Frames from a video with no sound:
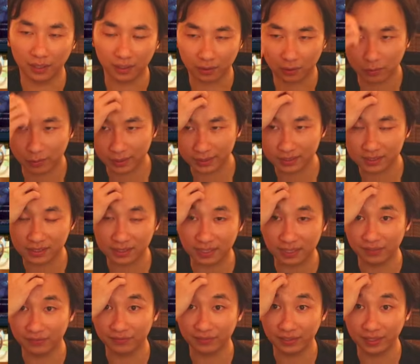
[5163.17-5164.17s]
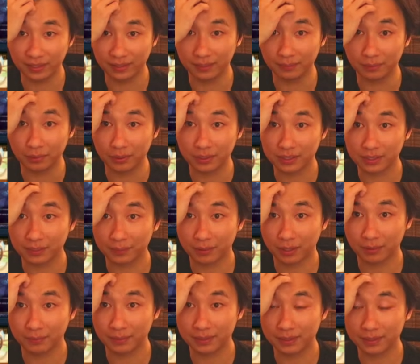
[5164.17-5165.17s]
quite safe in the points
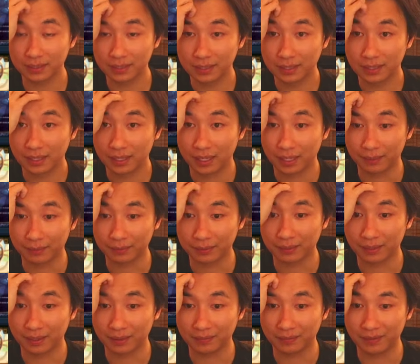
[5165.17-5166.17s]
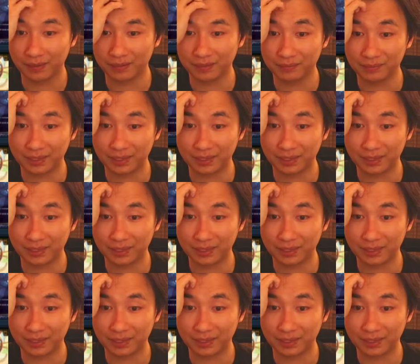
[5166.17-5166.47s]
department. I'm